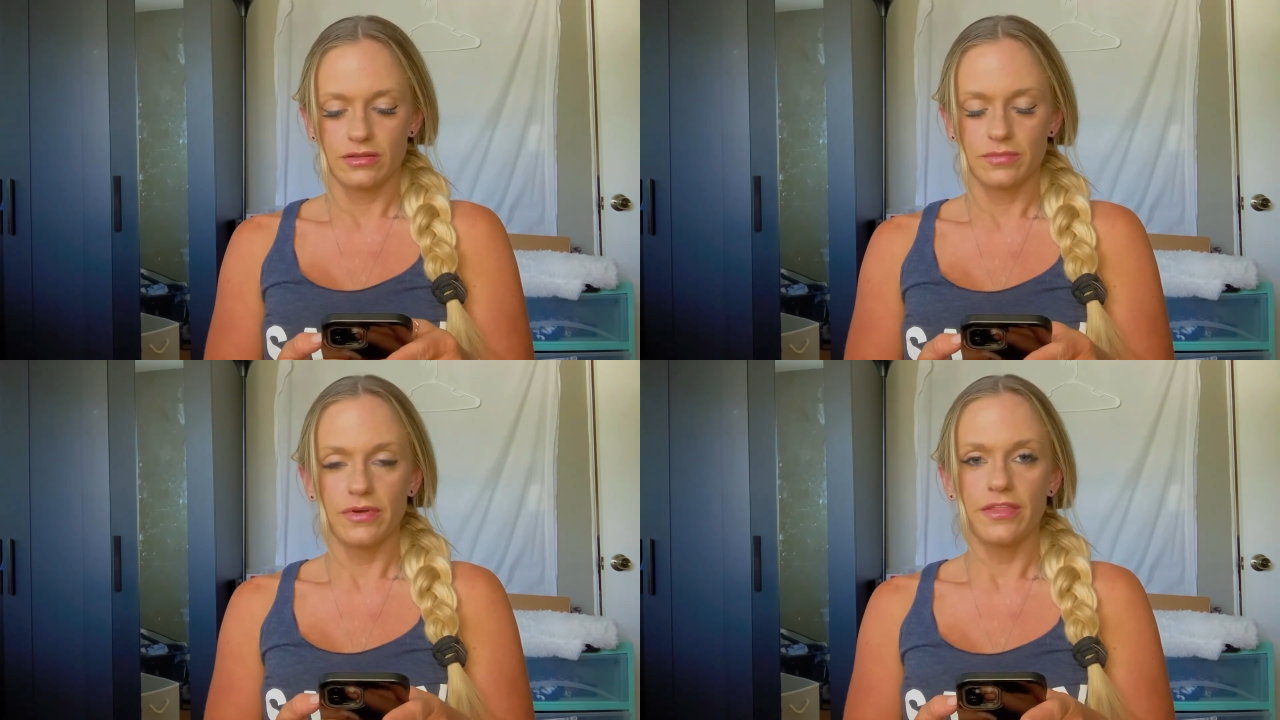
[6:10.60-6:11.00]

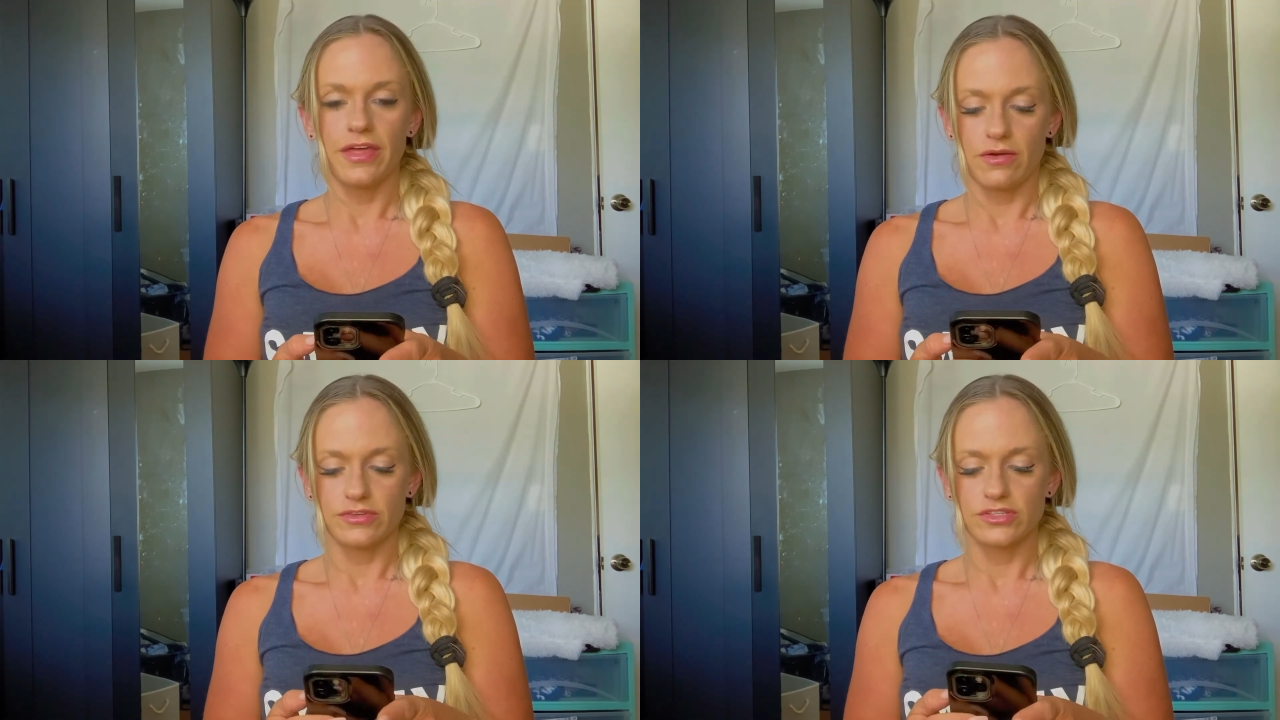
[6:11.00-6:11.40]
but
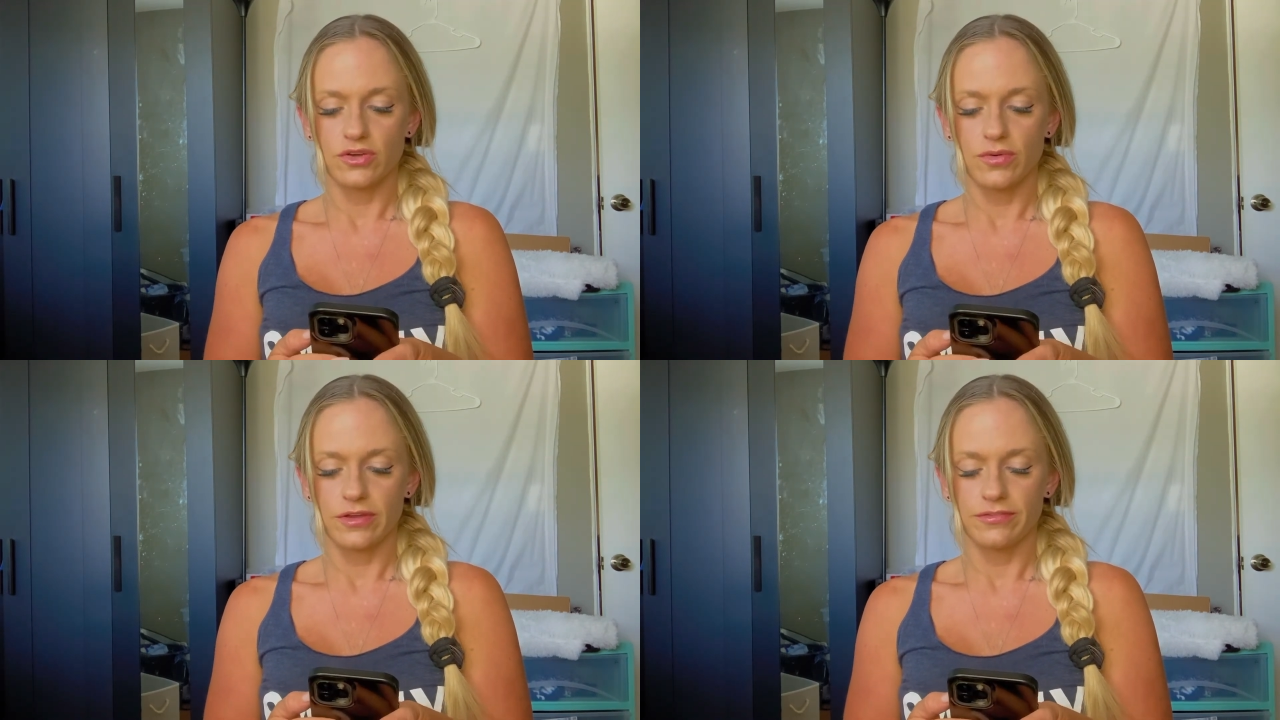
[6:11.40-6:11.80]
that was a
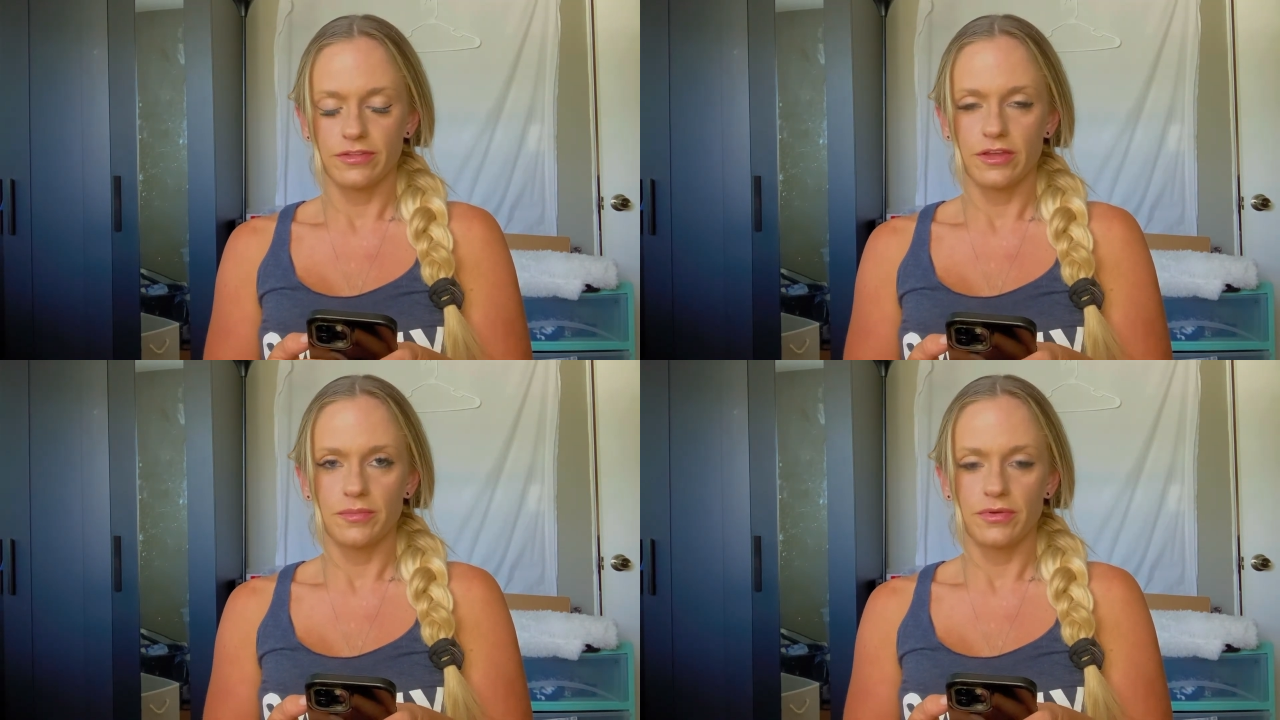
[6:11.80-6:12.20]
quick
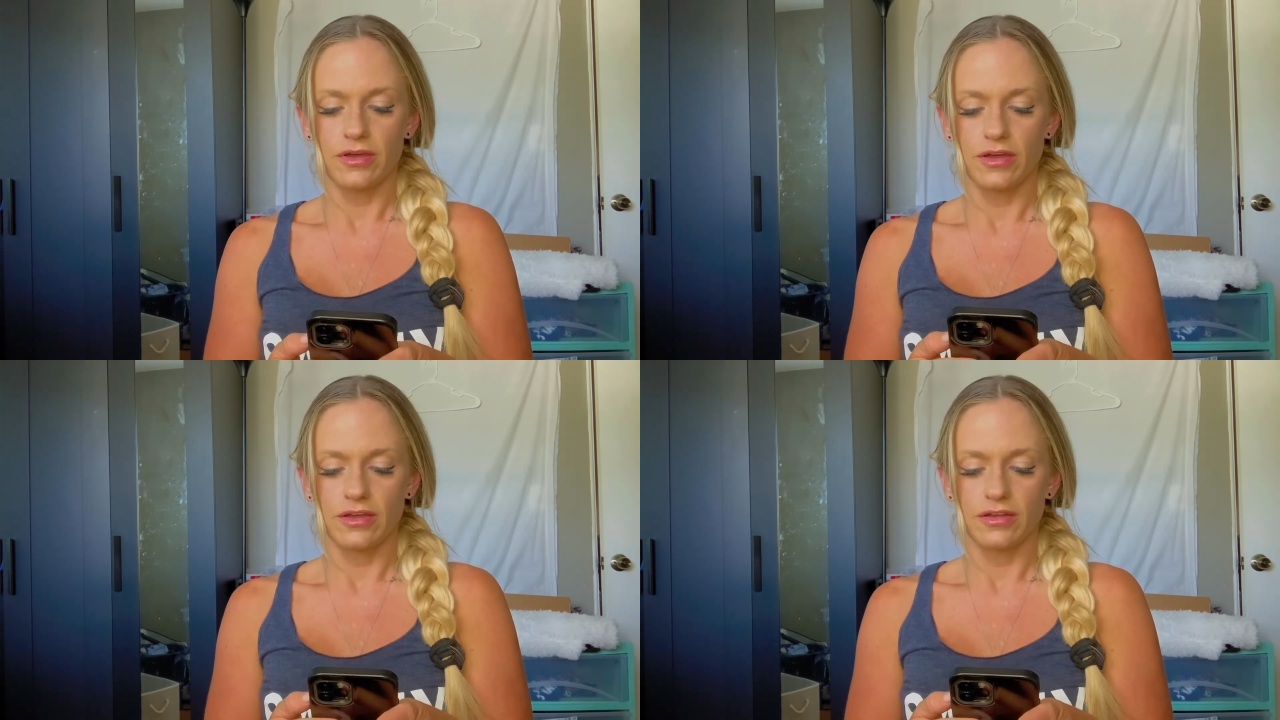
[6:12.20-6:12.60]
flip.
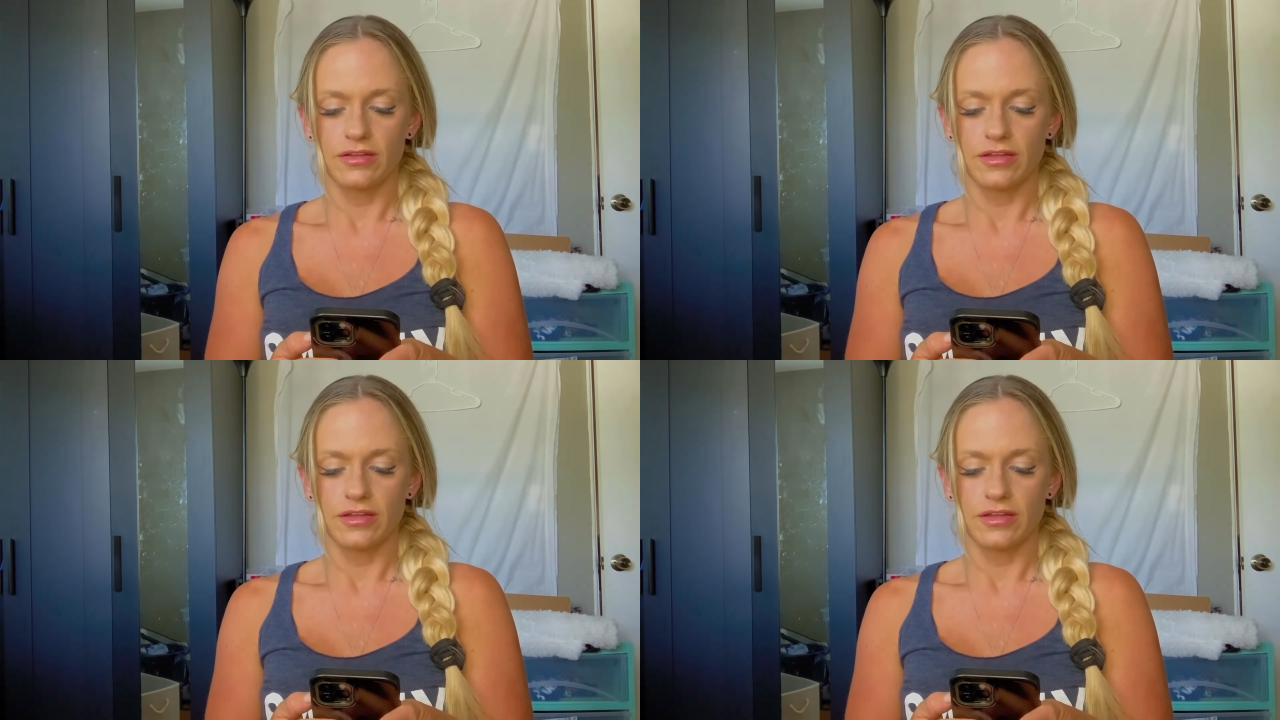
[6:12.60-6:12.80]
Uh,